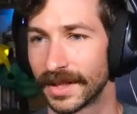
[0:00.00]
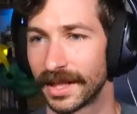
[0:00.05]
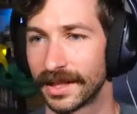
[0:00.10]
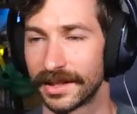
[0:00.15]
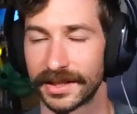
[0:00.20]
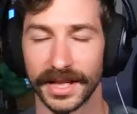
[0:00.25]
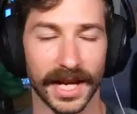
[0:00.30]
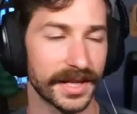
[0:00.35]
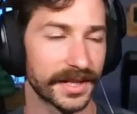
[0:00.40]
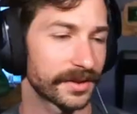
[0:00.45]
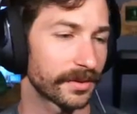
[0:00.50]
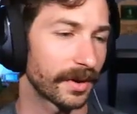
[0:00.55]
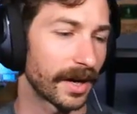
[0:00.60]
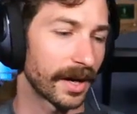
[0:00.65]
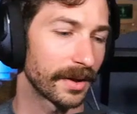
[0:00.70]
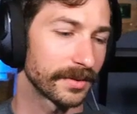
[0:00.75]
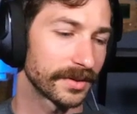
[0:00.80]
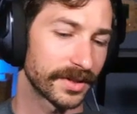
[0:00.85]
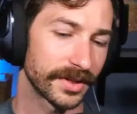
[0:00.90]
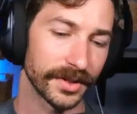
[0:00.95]
Test
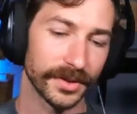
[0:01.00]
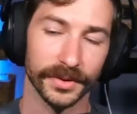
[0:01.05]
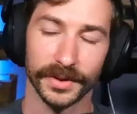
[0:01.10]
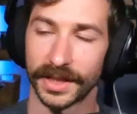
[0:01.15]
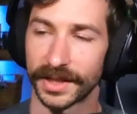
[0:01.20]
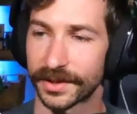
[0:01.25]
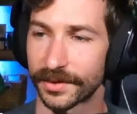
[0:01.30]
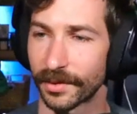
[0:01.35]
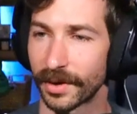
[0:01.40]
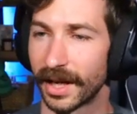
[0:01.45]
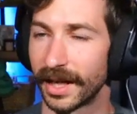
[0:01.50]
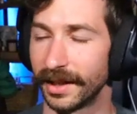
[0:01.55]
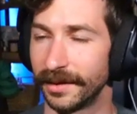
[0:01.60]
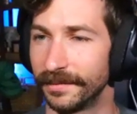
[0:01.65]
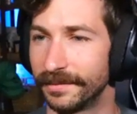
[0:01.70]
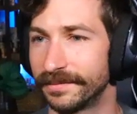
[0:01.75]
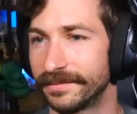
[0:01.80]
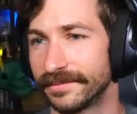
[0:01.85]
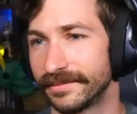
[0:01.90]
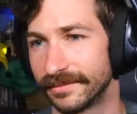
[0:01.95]
round two, that's right.
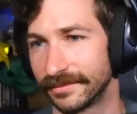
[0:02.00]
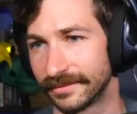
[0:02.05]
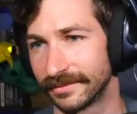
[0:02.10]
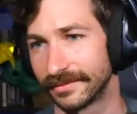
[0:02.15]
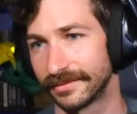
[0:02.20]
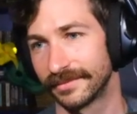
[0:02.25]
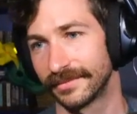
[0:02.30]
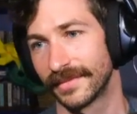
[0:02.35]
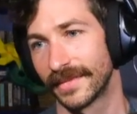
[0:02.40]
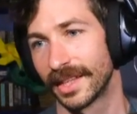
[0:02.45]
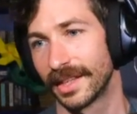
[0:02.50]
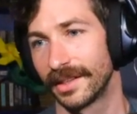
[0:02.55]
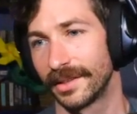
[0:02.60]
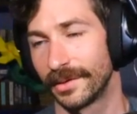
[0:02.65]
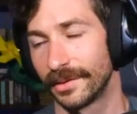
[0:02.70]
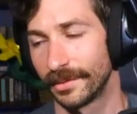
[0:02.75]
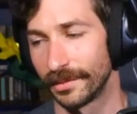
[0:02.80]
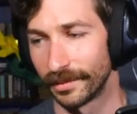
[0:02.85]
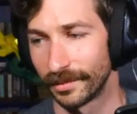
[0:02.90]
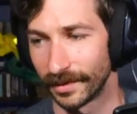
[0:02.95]

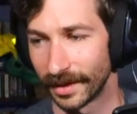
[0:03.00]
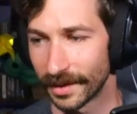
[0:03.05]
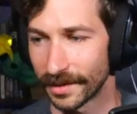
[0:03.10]
That